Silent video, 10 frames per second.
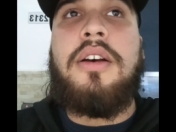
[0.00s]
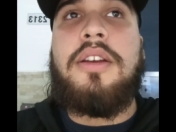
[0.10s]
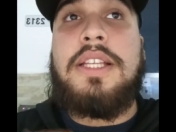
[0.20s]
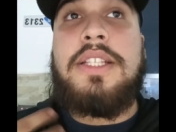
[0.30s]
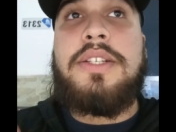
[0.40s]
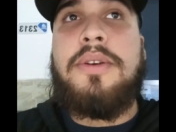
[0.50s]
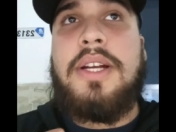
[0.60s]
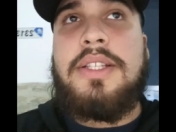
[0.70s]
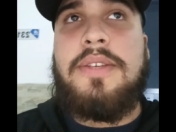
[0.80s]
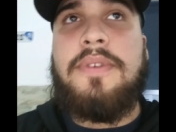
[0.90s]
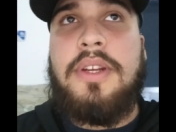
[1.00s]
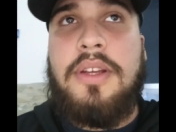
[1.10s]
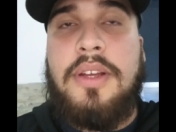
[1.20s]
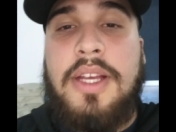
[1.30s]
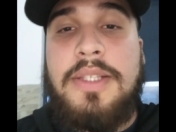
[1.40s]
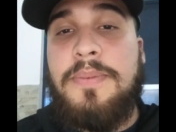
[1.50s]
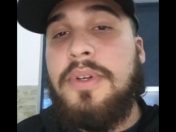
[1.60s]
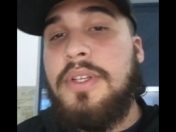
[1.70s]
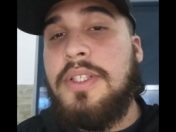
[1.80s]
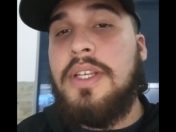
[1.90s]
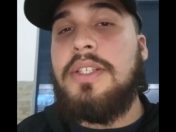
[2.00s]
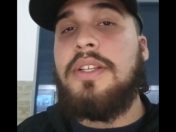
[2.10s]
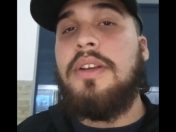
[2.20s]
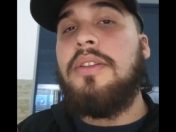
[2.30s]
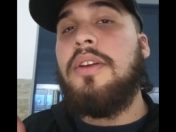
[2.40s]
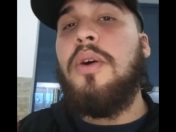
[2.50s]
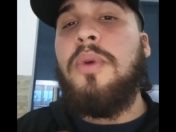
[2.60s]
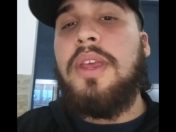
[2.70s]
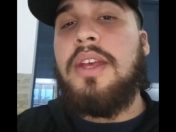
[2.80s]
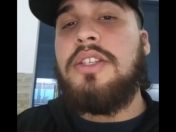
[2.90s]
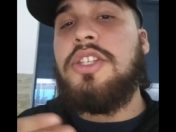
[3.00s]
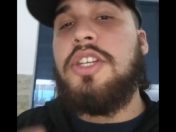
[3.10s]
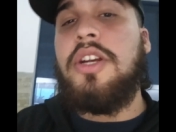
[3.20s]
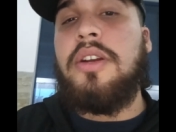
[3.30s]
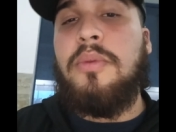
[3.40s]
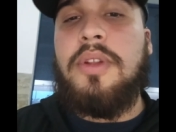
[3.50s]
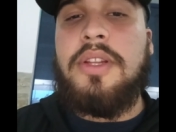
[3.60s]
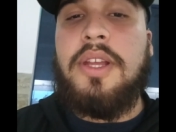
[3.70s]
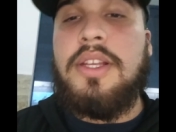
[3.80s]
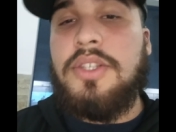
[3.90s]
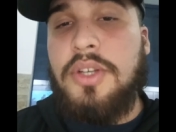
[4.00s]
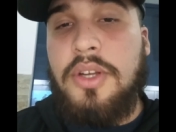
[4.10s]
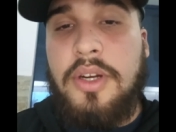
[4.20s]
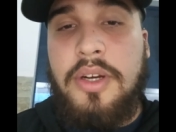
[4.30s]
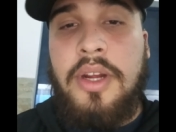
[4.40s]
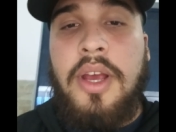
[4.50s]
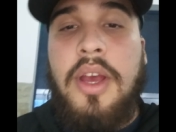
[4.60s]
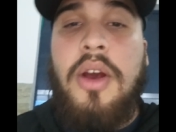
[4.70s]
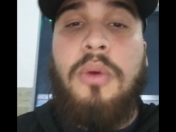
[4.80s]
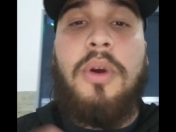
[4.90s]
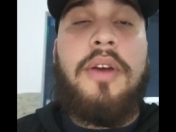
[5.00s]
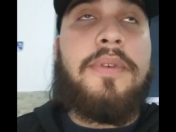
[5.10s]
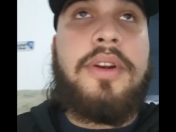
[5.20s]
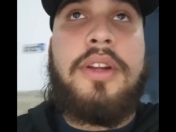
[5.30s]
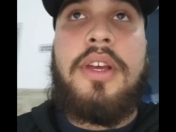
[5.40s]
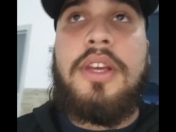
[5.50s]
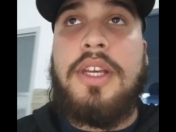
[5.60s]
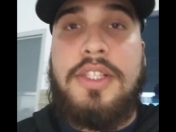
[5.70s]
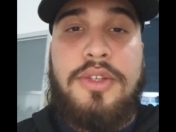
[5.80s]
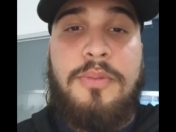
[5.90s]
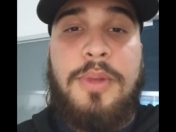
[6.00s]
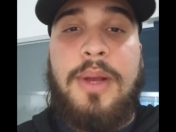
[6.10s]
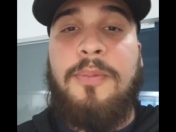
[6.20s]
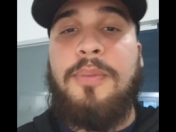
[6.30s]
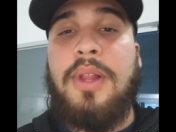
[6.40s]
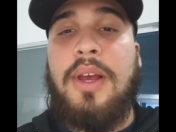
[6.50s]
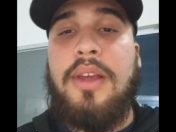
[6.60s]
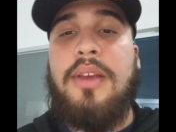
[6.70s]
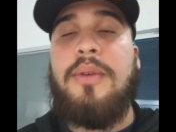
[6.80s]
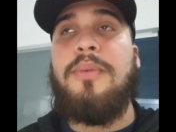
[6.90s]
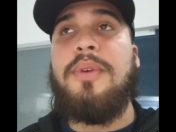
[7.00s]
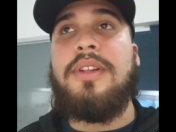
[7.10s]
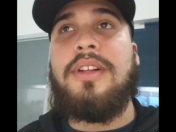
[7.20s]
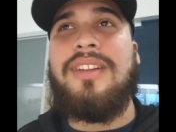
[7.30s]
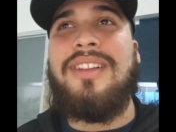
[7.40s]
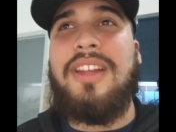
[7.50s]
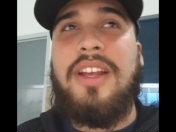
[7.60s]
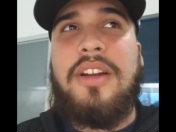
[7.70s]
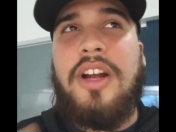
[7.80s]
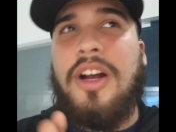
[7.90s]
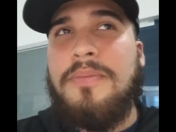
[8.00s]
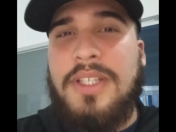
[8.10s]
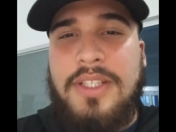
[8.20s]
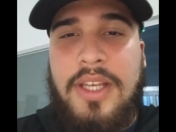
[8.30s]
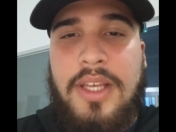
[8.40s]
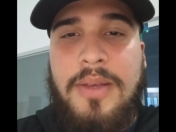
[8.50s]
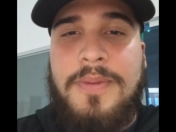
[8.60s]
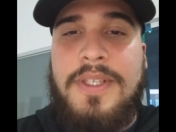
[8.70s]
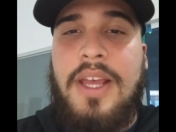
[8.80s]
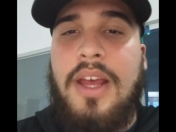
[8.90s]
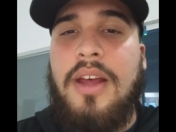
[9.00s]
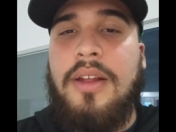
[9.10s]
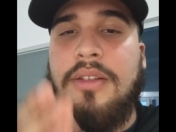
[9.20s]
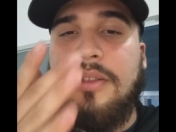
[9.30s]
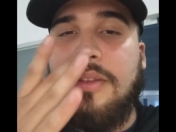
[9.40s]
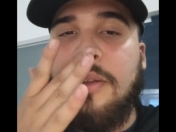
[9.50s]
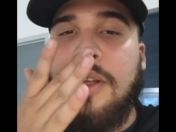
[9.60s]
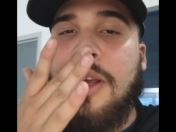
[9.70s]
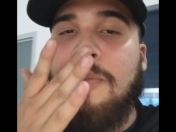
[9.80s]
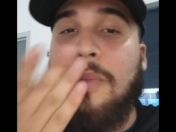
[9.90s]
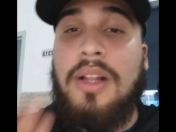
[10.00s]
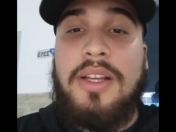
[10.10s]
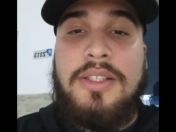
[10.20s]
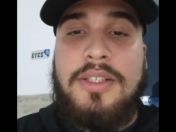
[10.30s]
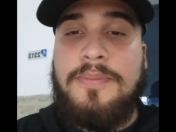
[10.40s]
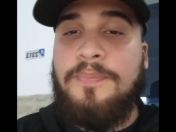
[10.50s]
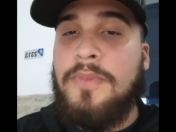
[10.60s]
interactive experiences on how we can share it with each other. However, it should be applied with clear objectives and balance